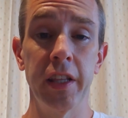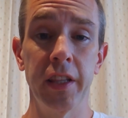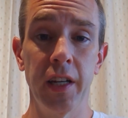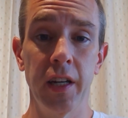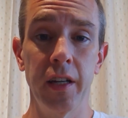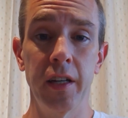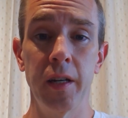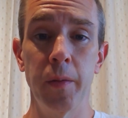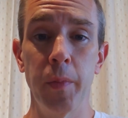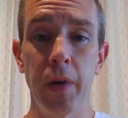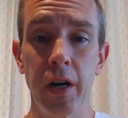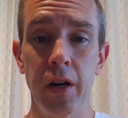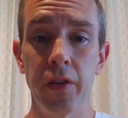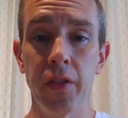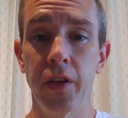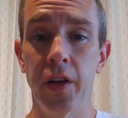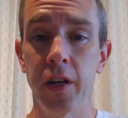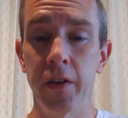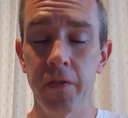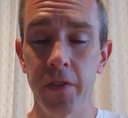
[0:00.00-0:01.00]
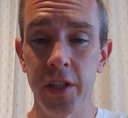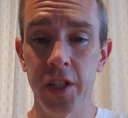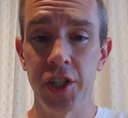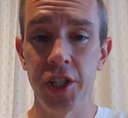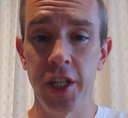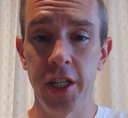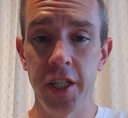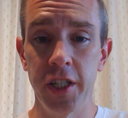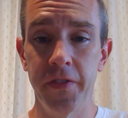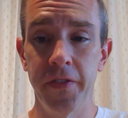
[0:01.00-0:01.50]
the London Marathon for the
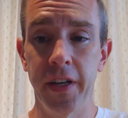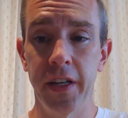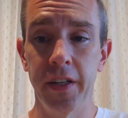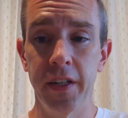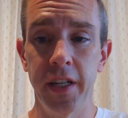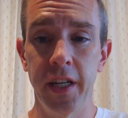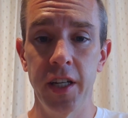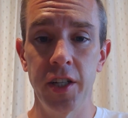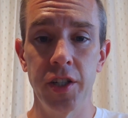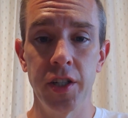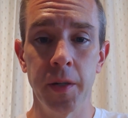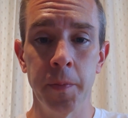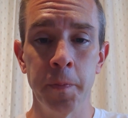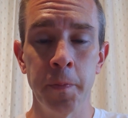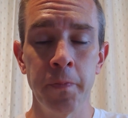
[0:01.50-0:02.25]
Change Foundation.